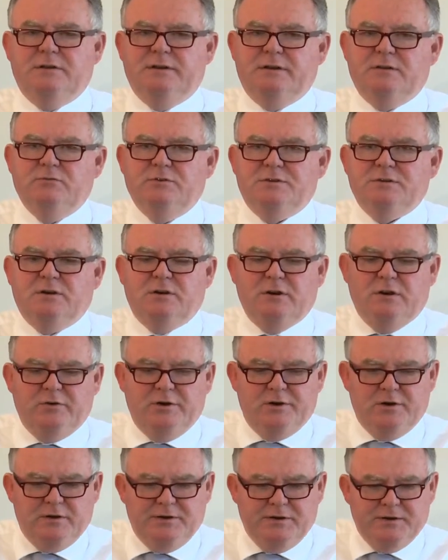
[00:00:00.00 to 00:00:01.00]
they can retire
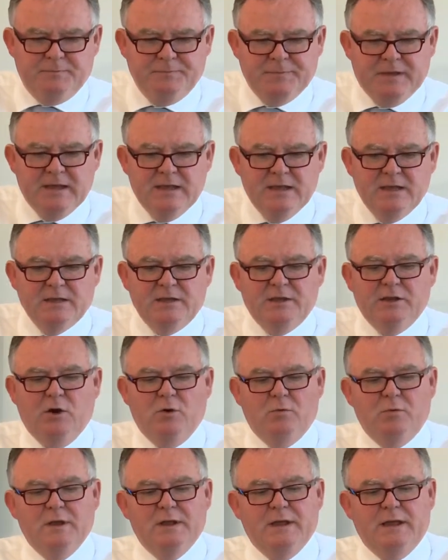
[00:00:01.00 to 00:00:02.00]
earlier. You
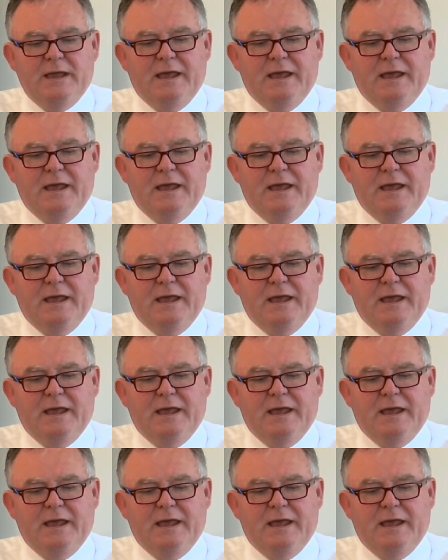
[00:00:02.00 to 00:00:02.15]
know,